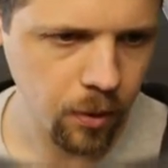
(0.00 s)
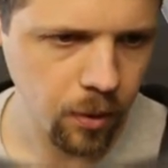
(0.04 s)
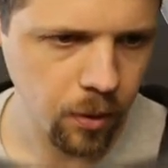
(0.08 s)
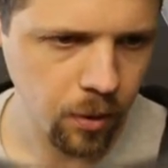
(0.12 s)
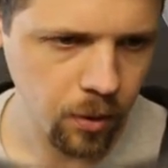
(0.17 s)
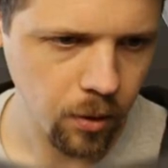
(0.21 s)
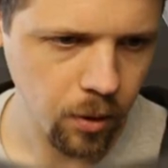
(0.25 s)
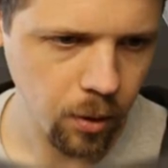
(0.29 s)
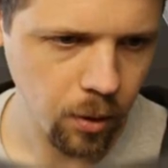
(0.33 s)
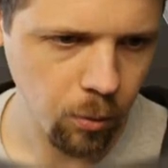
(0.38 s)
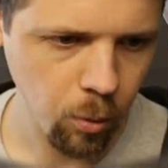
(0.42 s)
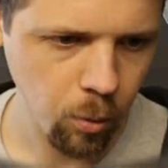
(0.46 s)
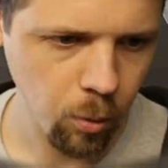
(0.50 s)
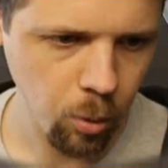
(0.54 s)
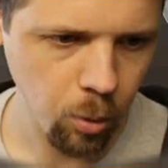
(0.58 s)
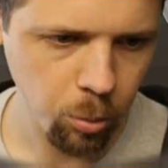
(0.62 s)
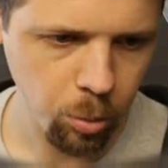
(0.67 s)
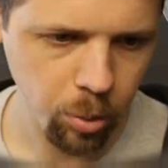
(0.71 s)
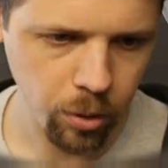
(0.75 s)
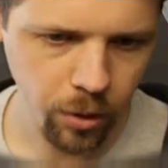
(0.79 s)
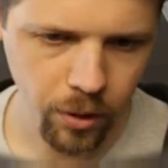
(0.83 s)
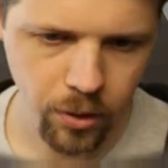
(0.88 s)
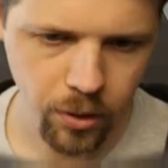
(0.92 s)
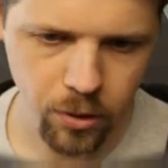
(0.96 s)
it won't
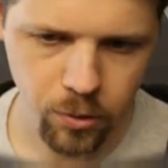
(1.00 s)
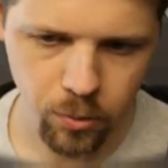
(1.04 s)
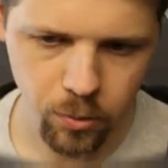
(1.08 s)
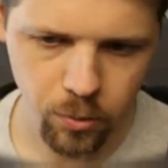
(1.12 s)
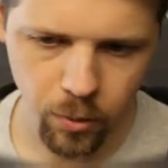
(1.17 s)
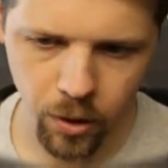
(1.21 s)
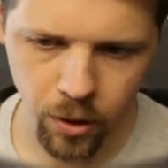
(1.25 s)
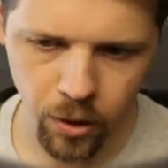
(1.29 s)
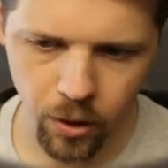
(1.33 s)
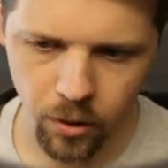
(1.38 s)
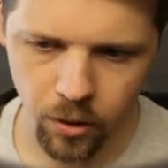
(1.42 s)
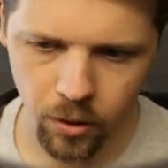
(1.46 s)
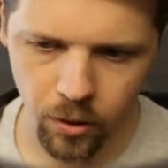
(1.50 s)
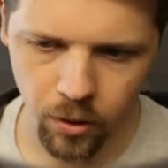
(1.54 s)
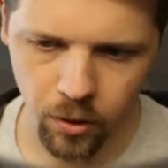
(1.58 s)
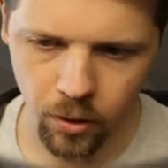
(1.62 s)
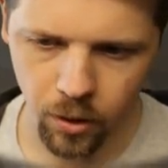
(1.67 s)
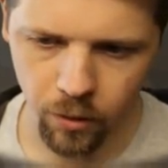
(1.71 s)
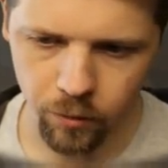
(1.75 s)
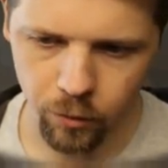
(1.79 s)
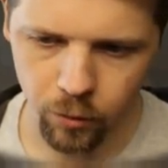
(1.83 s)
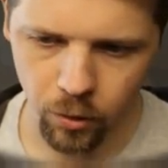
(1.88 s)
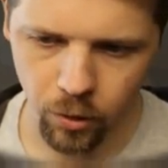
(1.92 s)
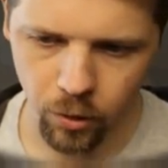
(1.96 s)
place right, and I'll
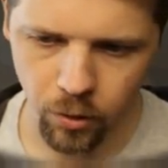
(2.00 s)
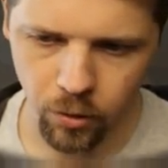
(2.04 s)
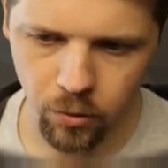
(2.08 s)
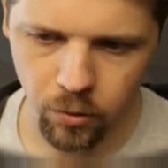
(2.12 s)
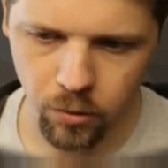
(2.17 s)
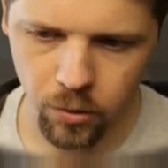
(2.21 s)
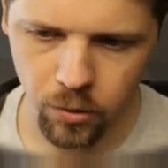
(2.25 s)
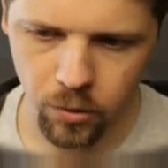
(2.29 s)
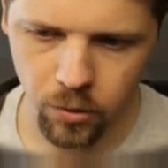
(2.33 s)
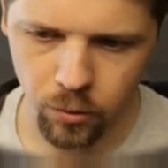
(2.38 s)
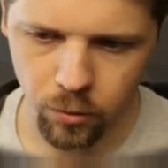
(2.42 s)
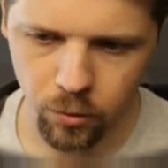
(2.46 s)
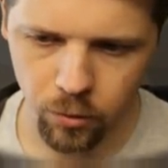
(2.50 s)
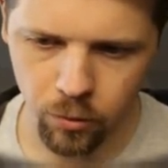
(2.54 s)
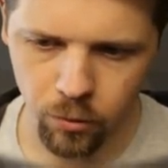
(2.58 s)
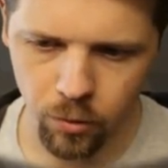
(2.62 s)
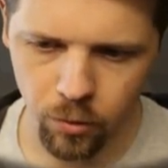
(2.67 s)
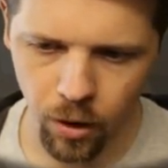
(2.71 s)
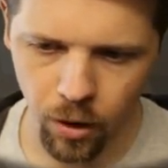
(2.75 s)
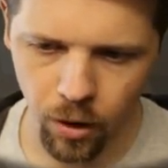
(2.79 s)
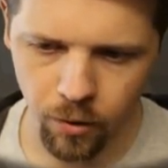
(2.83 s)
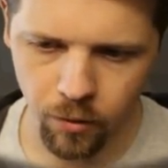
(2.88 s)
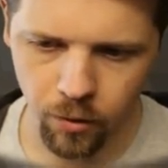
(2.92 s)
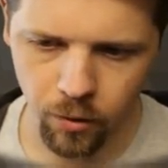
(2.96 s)
have to try to use the
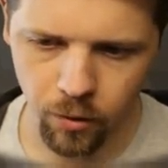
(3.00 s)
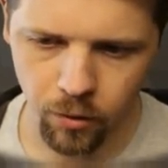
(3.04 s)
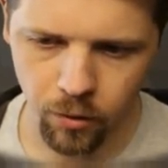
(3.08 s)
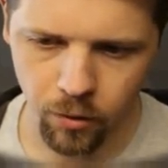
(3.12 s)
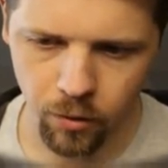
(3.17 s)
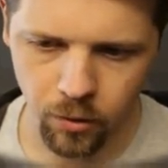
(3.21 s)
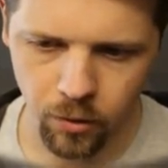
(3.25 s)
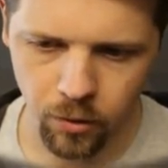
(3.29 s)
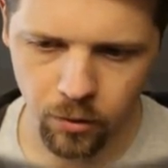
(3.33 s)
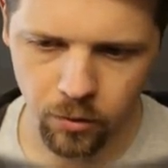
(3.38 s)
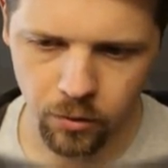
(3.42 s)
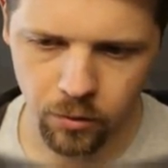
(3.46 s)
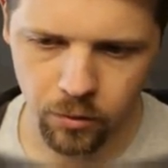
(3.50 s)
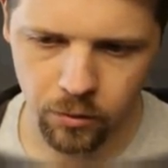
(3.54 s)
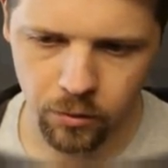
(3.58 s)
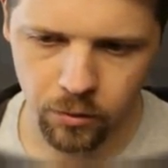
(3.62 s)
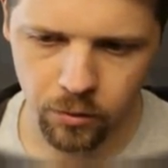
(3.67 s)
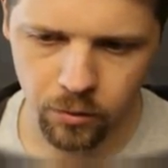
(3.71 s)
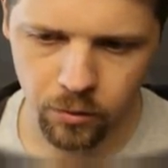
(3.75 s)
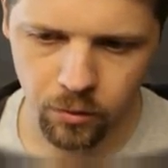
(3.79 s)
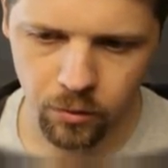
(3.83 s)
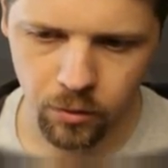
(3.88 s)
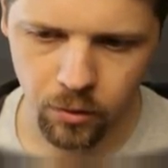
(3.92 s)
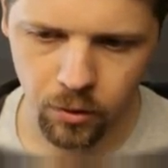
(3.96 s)
screwdriver, and
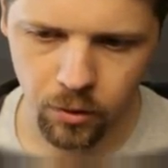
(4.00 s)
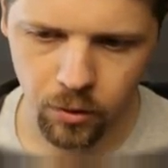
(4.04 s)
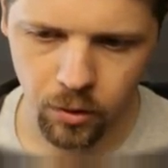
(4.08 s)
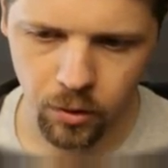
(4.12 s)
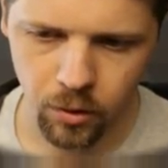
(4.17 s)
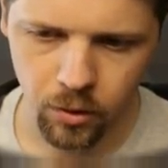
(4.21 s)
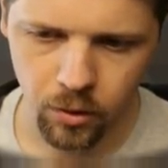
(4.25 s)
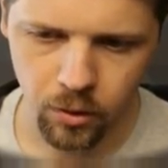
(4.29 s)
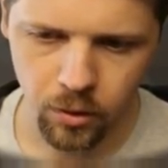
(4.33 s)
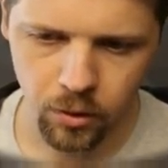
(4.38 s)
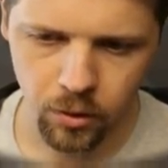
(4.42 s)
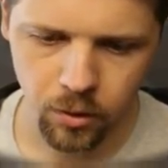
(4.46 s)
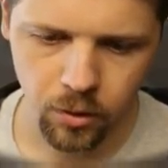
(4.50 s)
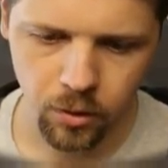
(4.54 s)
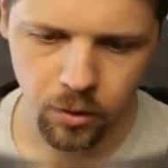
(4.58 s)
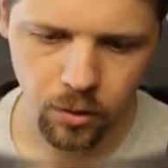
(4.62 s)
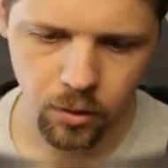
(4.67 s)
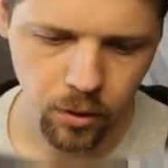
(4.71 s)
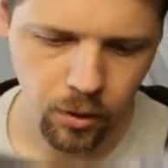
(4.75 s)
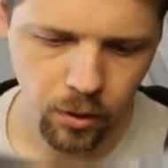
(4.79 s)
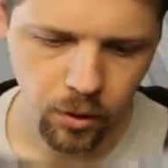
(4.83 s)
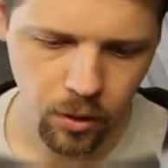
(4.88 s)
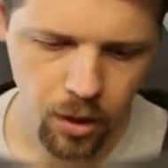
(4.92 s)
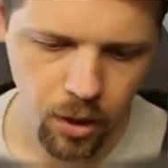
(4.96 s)

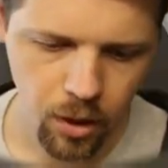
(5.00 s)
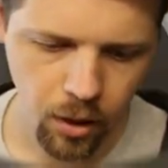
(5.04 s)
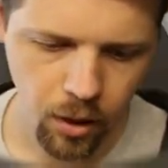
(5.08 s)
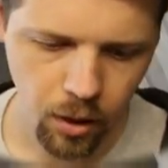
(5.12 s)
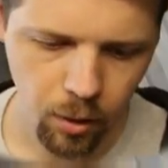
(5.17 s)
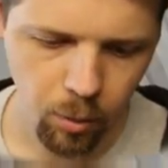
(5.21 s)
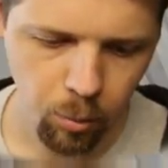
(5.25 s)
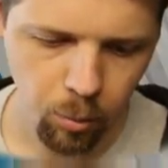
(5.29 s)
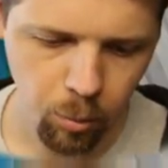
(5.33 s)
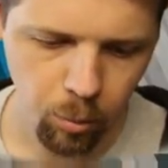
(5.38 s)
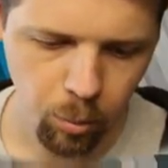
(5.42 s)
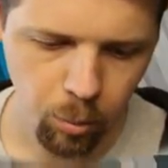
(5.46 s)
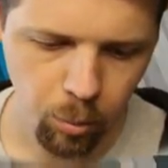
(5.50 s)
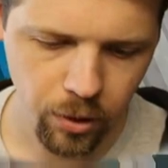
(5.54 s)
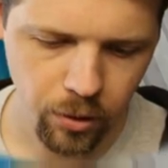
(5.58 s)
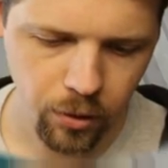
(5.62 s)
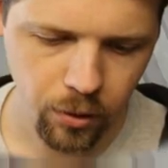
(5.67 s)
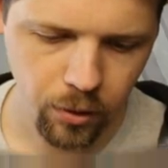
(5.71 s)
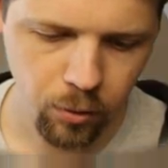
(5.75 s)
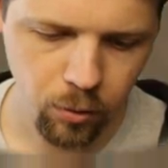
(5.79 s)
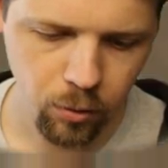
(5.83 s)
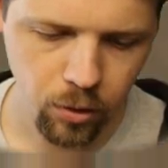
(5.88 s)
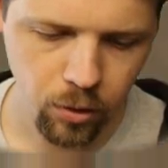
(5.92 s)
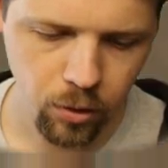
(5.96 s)
yeah.
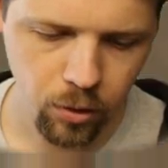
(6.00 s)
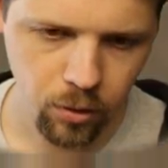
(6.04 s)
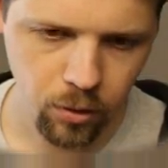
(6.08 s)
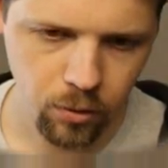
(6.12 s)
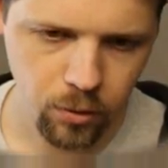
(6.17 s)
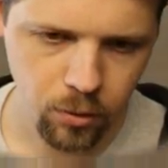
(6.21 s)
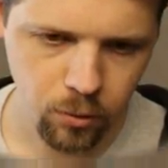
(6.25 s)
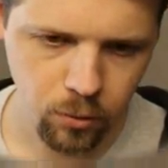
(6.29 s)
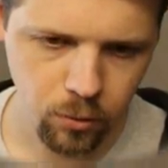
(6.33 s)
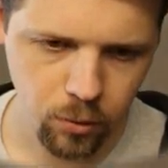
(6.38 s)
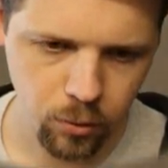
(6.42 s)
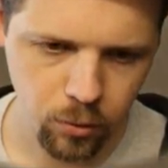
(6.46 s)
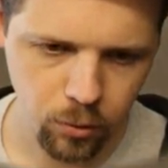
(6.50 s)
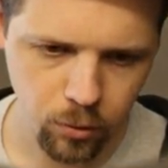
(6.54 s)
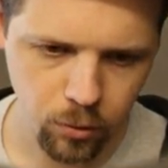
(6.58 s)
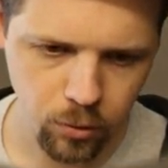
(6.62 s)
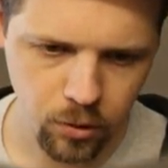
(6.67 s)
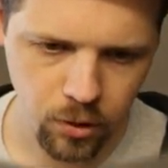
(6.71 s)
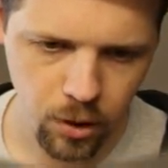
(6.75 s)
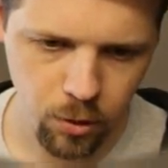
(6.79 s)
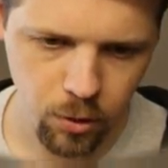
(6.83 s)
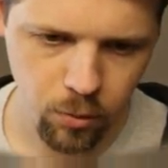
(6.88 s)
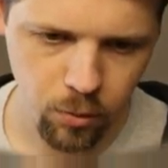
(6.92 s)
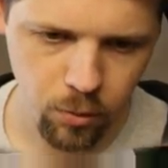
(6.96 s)
But you can also do,
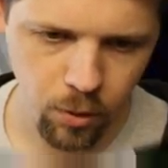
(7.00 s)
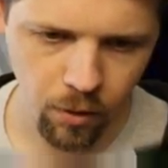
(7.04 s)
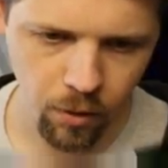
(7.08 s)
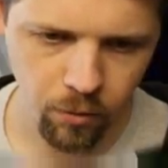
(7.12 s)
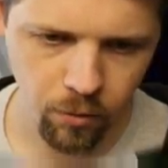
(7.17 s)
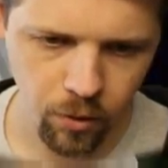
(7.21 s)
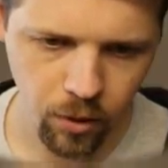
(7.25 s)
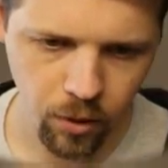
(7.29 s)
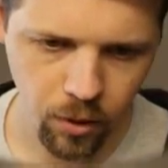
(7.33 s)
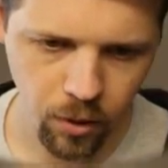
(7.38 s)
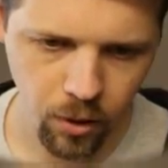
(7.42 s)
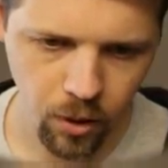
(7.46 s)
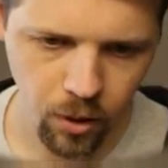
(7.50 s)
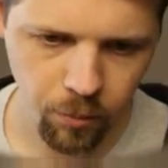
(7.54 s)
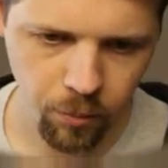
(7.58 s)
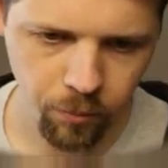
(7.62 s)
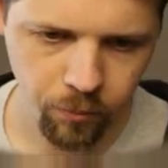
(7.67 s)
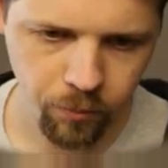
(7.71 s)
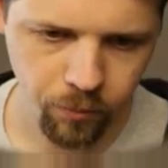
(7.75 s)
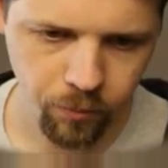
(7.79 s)
say you have a, oh,